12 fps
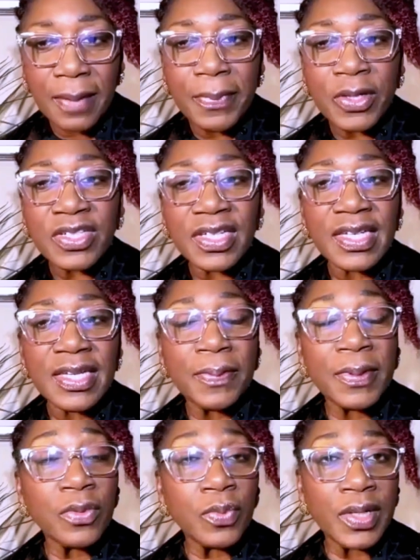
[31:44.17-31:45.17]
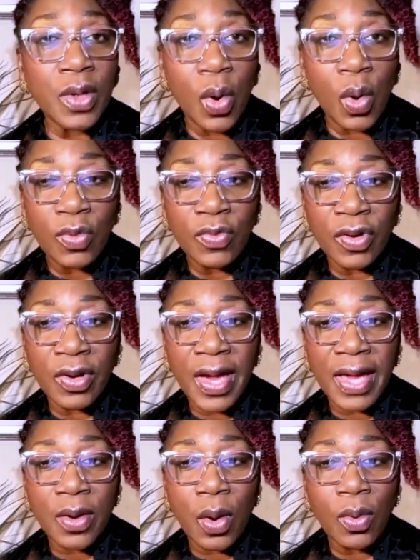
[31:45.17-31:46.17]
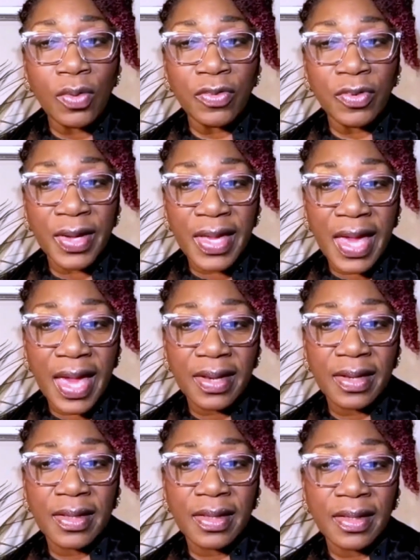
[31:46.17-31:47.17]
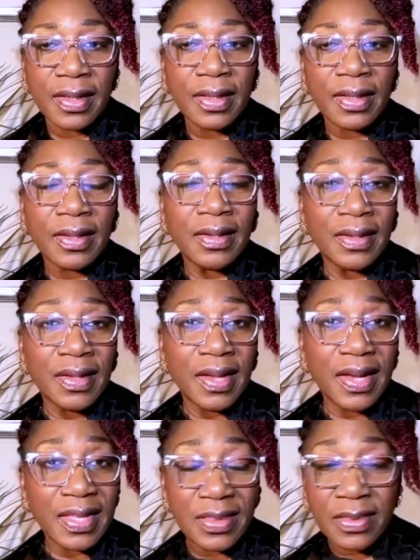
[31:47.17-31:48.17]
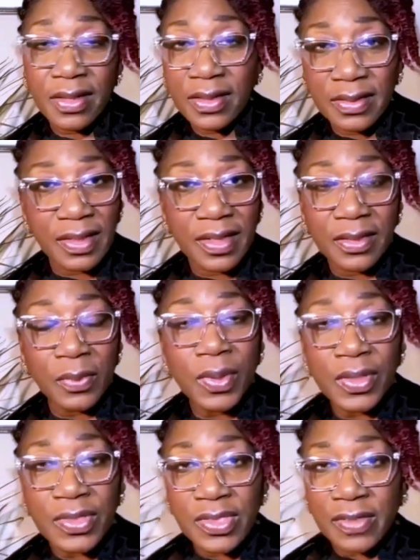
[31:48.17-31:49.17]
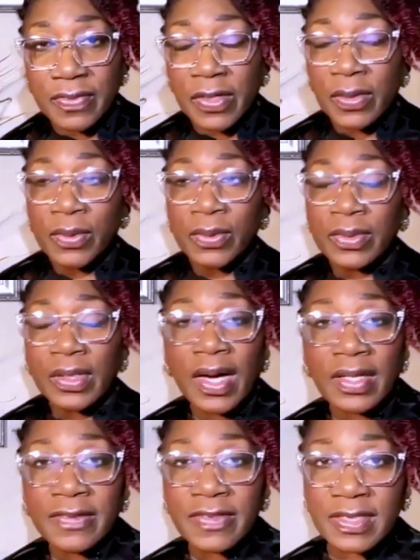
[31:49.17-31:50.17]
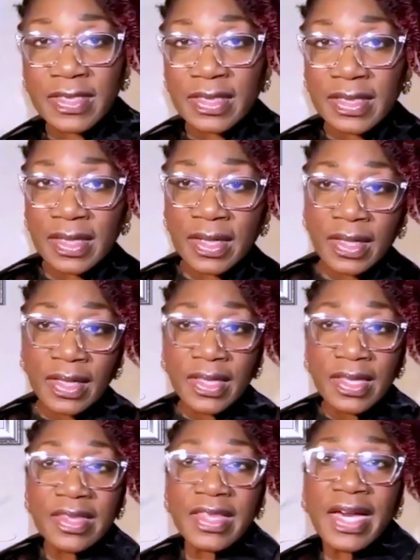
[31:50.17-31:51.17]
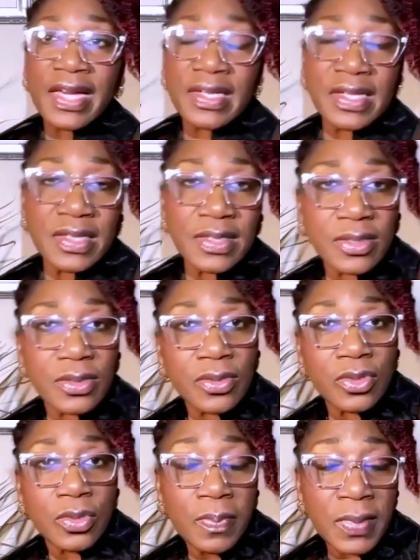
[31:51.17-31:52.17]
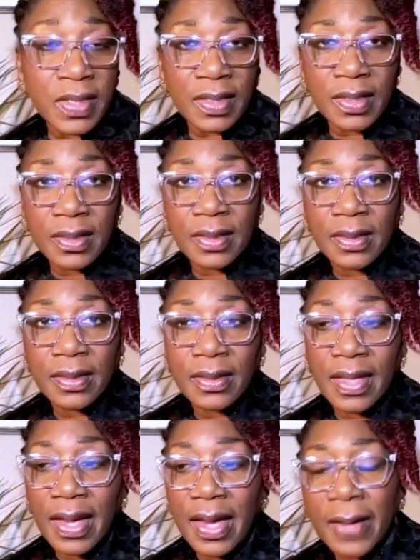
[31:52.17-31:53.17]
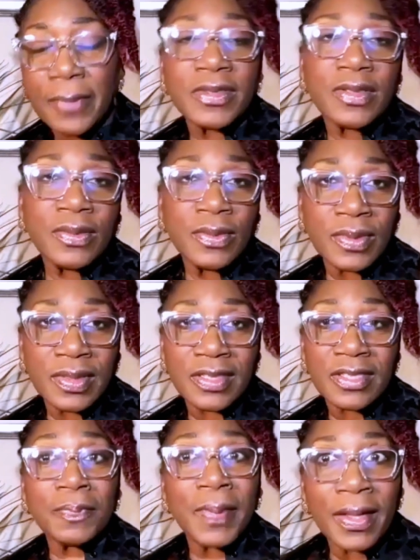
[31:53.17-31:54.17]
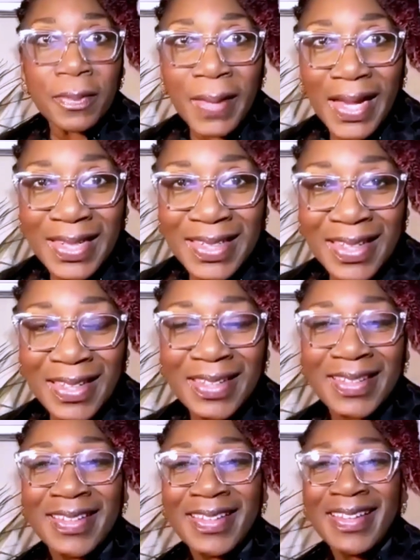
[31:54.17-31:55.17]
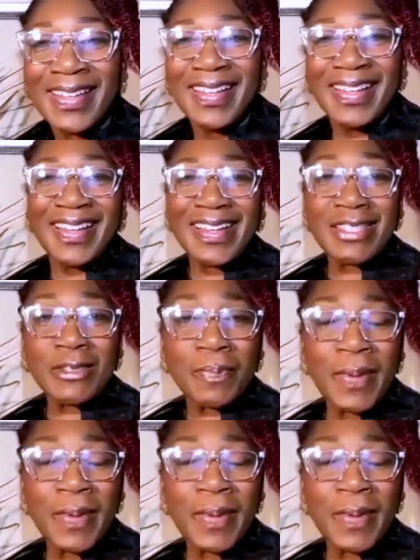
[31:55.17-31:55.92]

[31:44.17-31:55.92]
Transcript: a book to keep and read over and over again. And in the words of our own Olive Senior, that is, to me, absolutely spellbinding, a